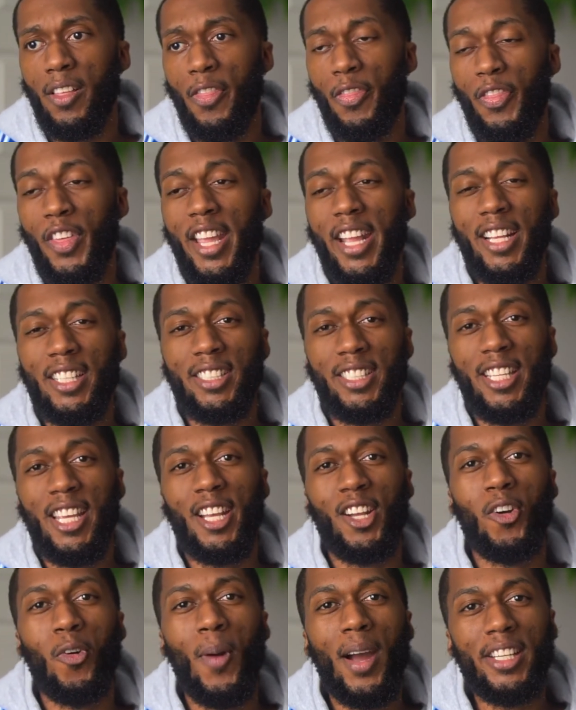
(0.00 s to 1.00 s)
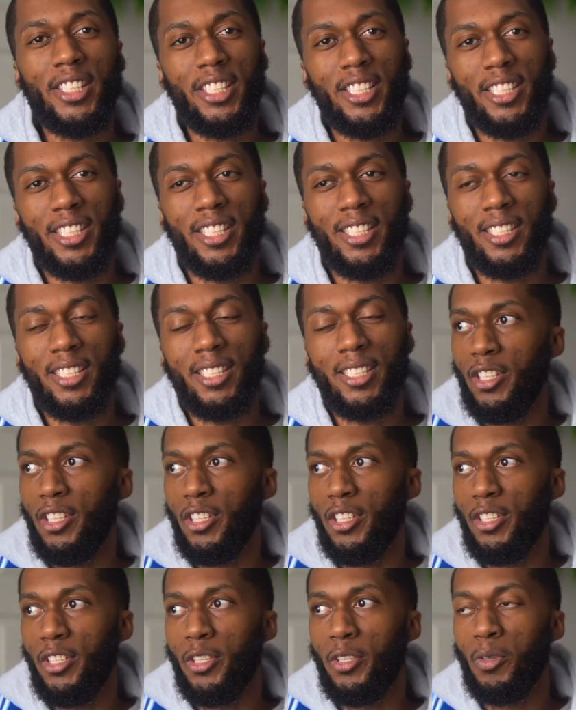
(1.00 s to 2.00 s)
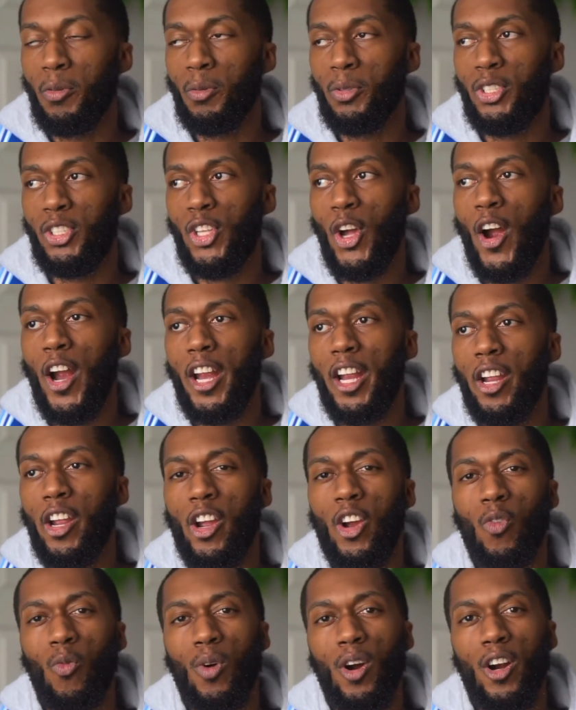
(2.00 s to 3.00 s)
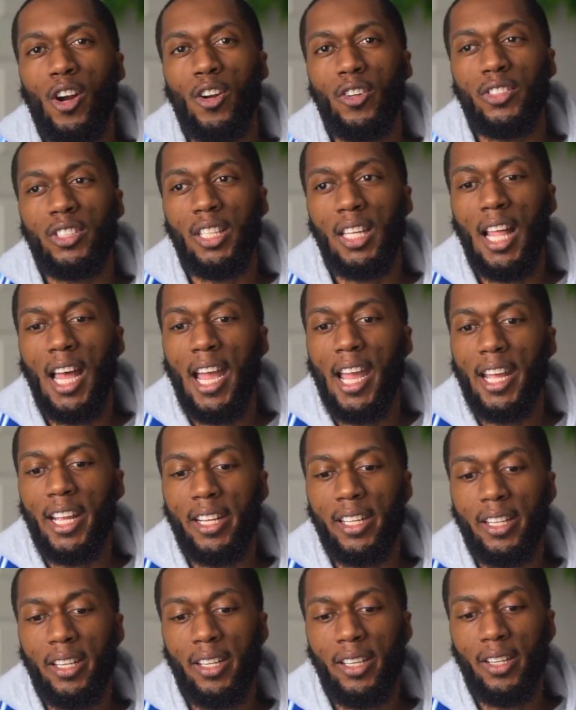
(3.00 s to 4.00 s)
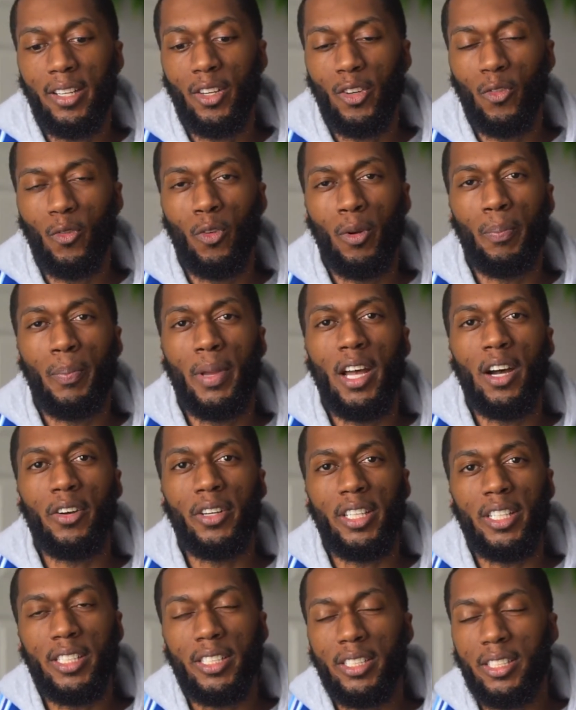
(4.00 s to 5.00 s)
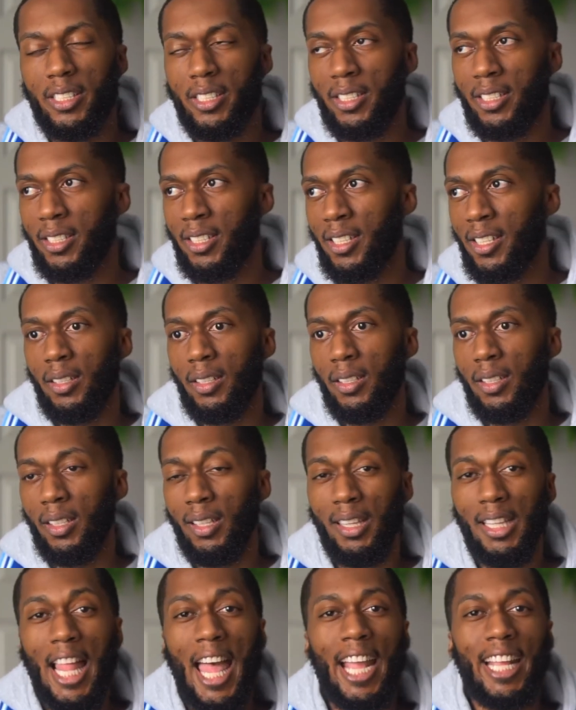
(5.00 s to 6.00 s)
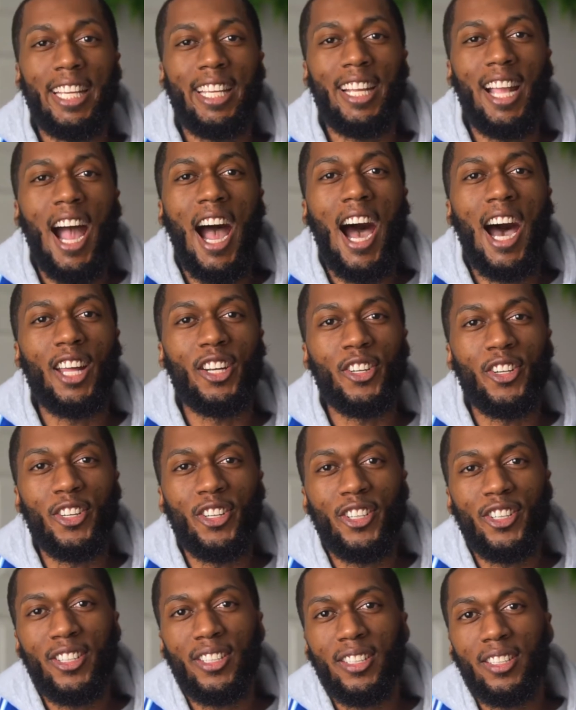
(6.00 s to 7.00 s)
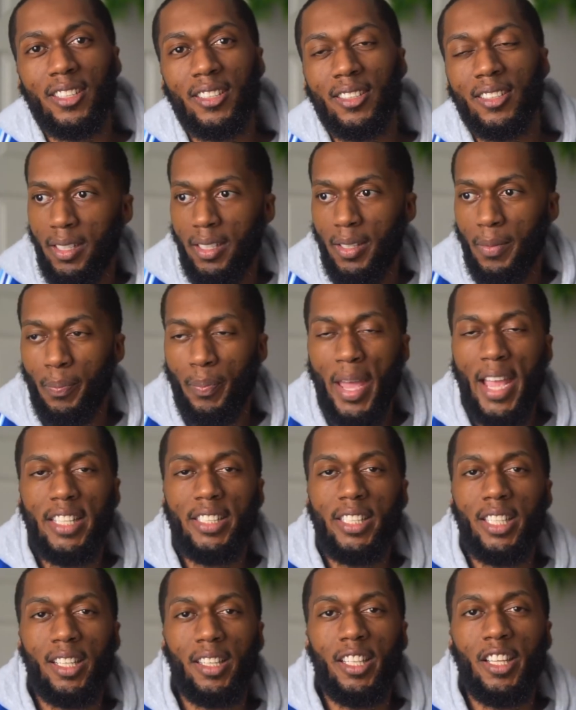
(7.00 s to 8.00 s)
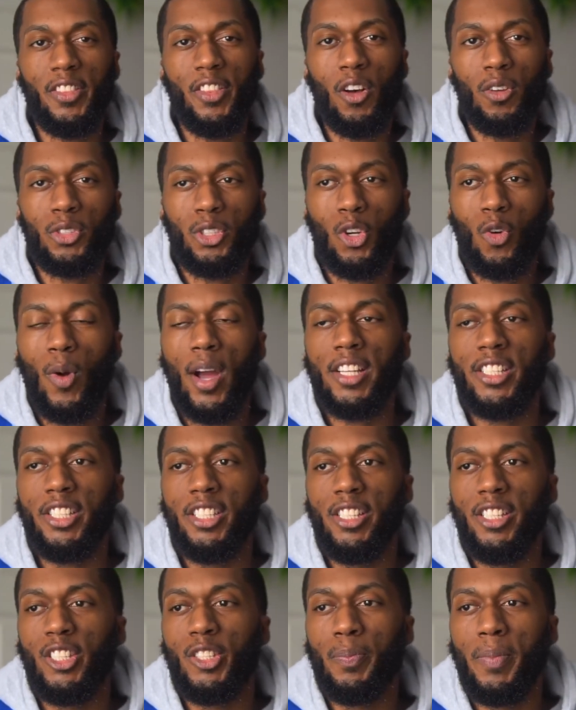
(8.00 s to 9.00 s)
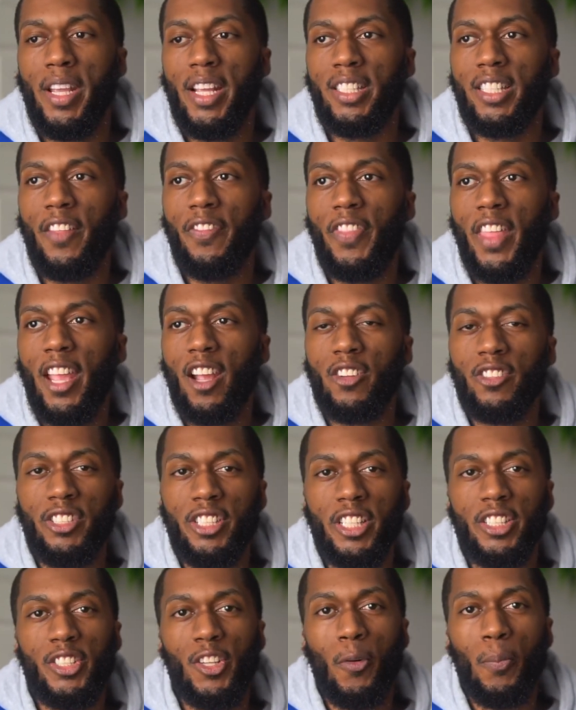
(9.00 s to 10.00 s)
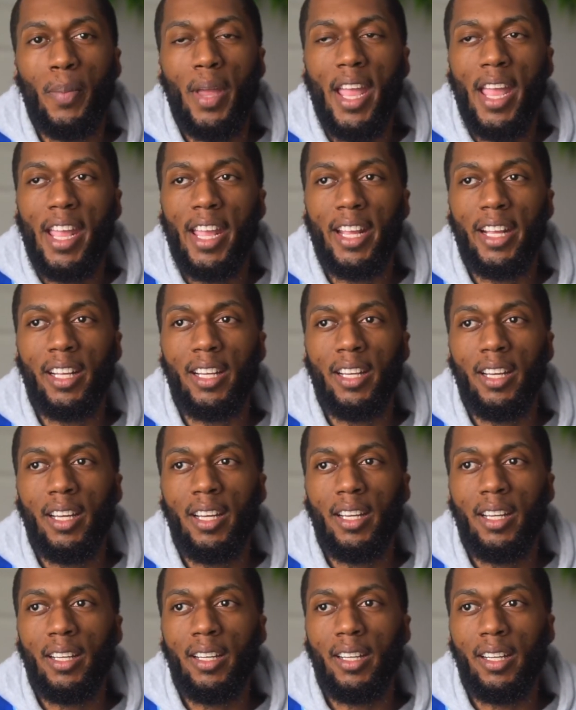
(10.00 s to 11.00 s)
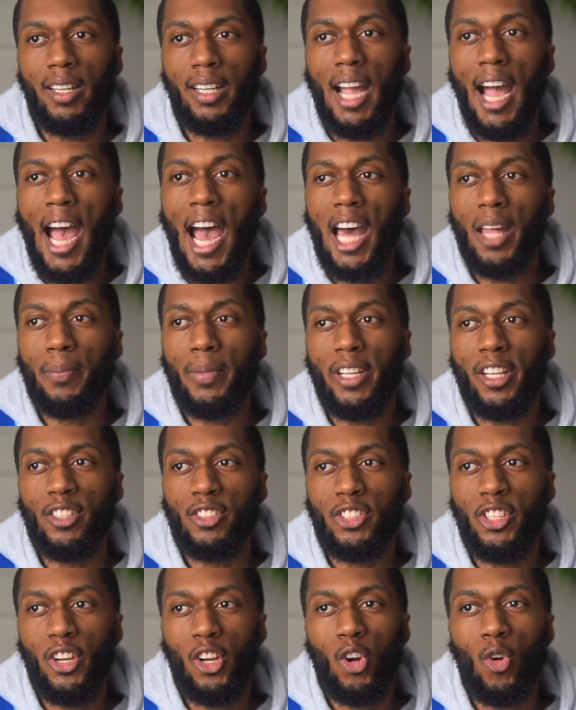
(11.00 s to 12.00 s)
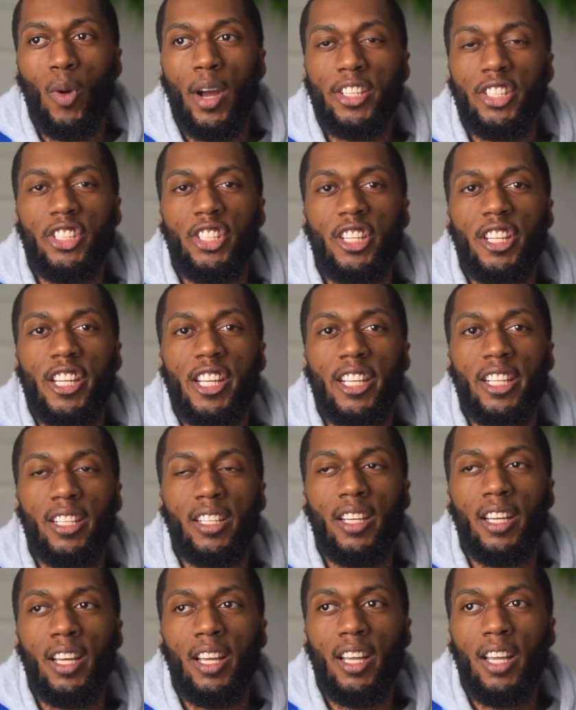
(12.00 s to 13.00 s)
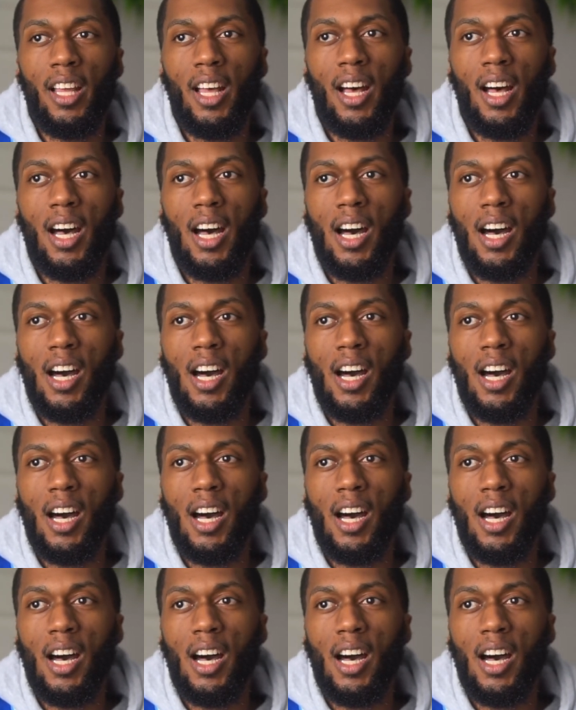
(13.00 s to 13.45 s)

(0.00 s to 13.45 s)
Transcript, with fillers: things get questioned, you start hearing words like rebellious, lacking honor. Basically, those questions mean that they are disobeying God because they're questioning uh,